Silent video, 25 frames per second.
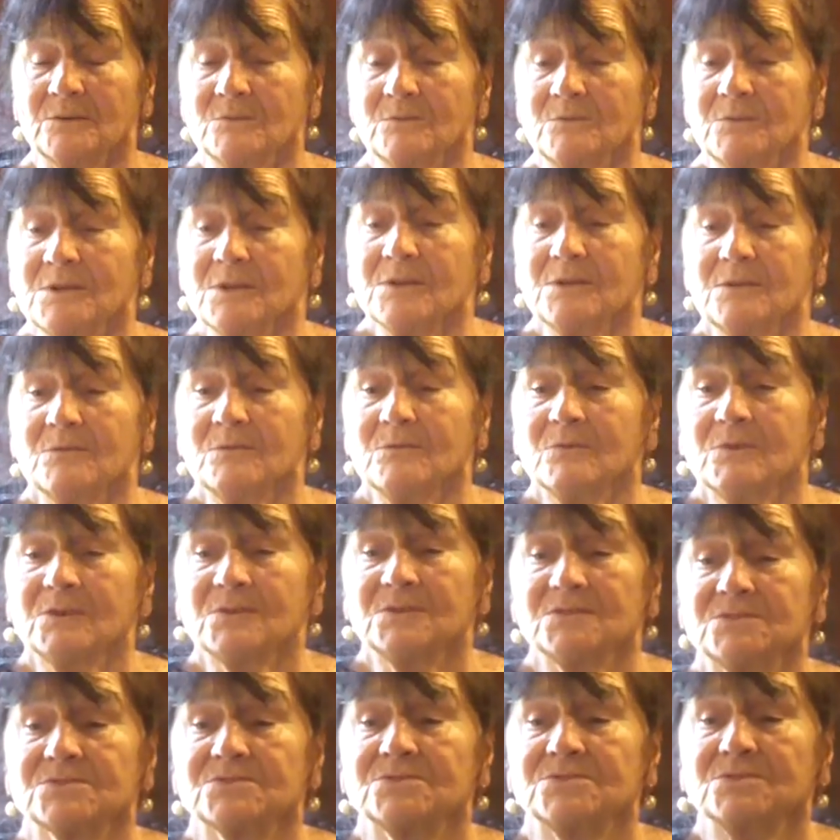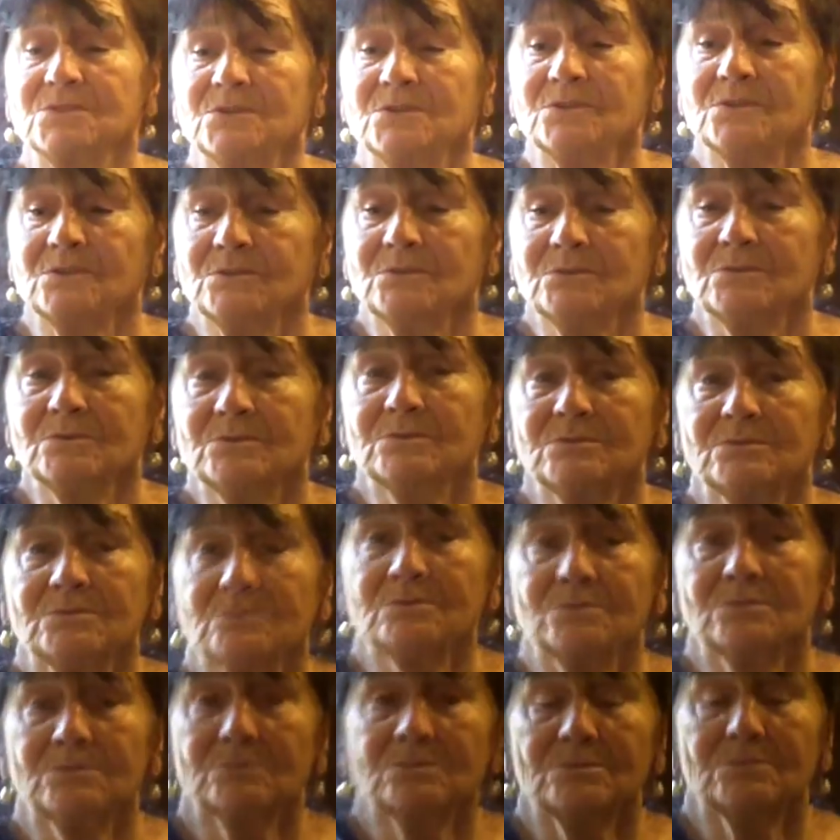we once knew.
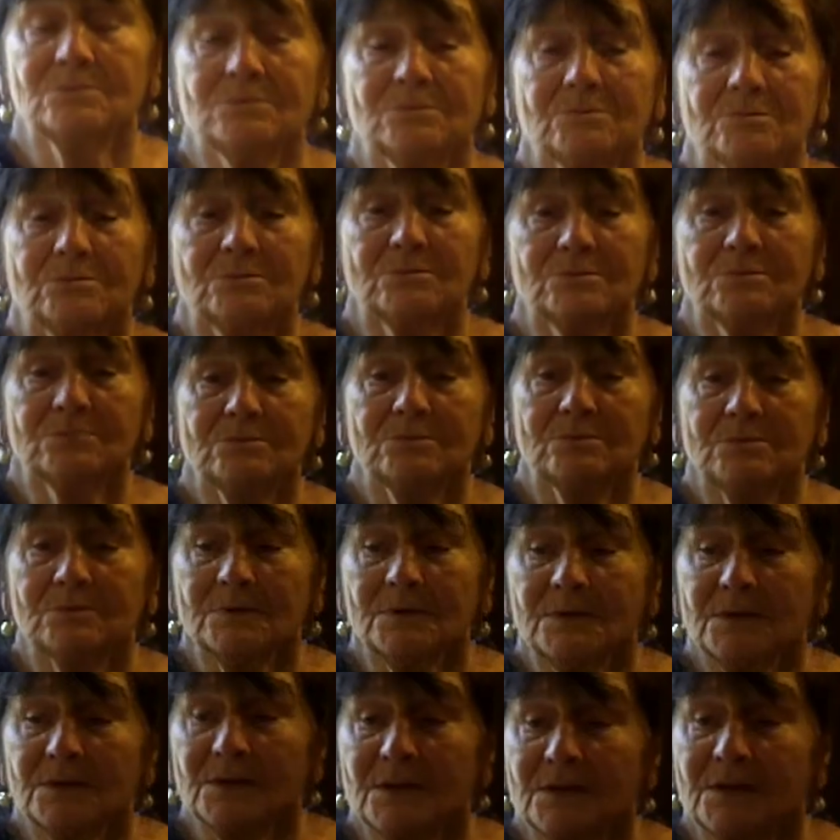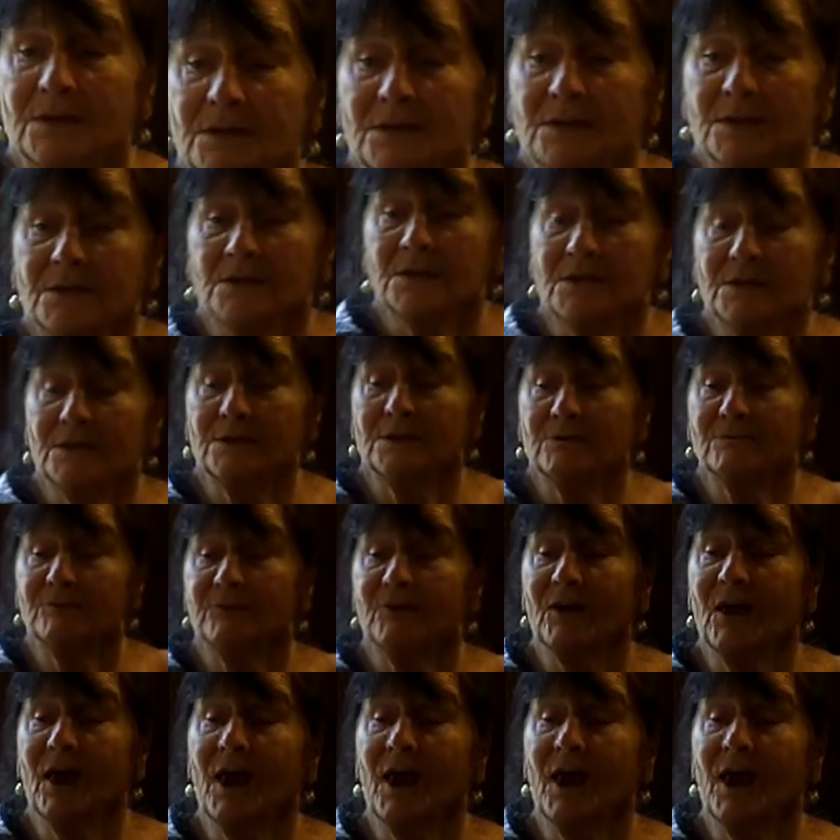If